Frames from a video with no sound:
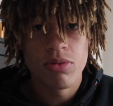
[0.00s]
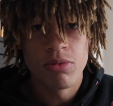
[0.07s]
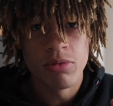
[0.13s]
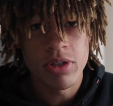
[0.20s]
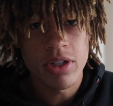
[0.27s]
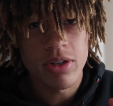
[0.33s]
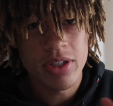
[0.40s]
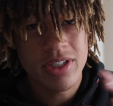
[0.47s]

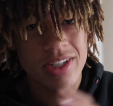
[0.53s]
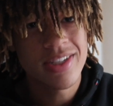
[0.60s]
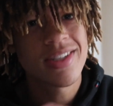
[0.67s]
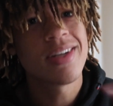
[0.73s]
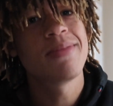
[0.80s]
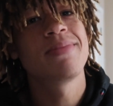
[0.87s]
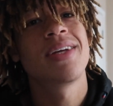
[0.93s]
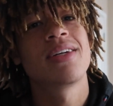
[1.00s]
it's
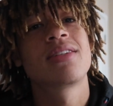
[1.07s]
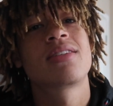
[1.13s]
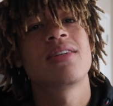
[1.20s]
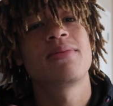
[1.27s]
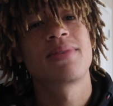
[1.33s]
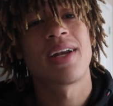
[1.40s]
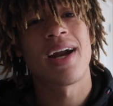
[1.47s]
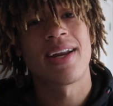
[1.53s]
something
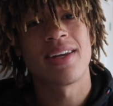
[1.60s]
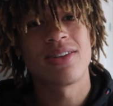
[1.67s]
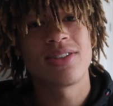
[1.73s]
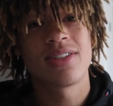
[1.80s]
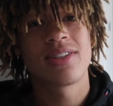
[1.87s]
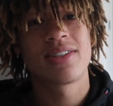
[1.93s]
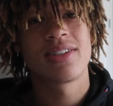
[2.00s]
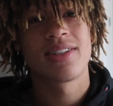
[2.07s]
that I
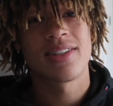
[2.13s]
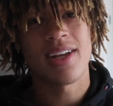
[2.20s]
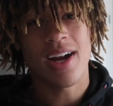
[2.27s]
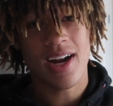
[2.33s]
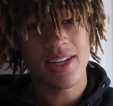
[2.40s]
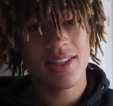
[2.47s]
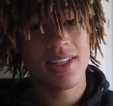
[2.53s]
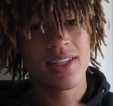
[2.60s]
noticed that
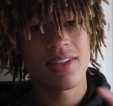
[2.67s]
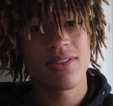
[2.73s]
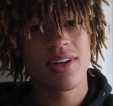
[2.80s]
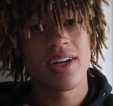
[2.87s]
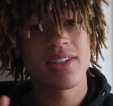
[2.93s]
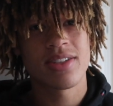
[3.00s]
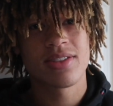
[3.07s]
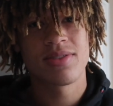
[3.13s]
I think you
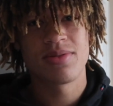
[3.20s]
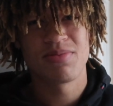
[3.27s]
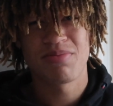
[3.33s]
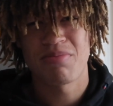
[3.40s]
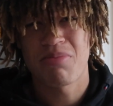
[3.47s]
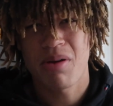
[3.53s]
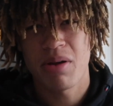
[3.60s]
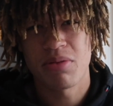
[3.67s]
guys
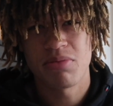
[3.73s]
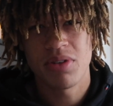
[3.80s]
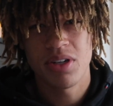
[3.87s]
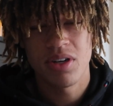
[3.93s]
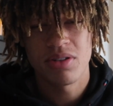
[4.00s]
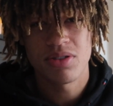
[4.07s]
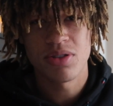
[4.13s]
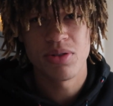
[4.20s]
probably want
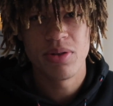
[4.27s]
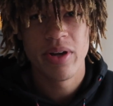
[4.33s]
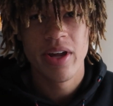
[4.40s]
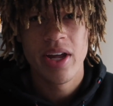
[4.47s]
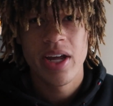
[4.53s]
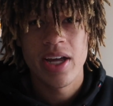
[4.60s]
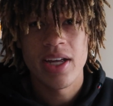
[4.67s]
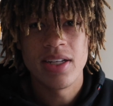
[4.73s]
to know too,
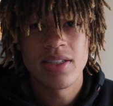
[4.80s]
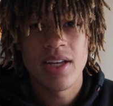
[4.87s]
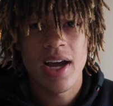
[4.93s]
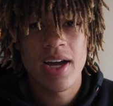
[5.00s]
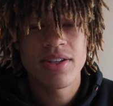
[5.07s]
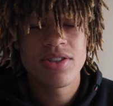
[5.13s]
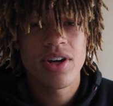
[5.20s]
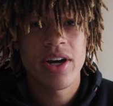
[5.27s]
is
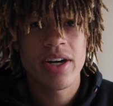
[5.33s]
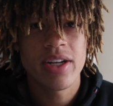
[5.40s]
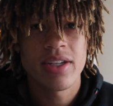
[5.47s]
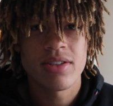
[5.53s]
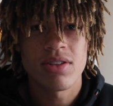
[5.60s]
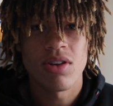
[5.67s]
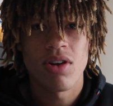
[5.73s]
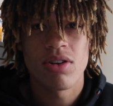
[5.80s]
as your hair
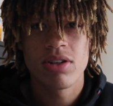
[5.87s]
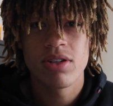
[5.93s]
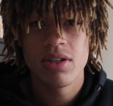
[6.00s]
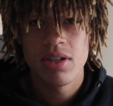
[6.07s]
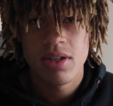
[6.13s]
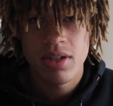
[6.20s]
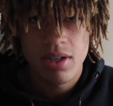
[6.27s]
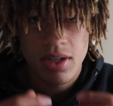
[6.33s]
gets longer.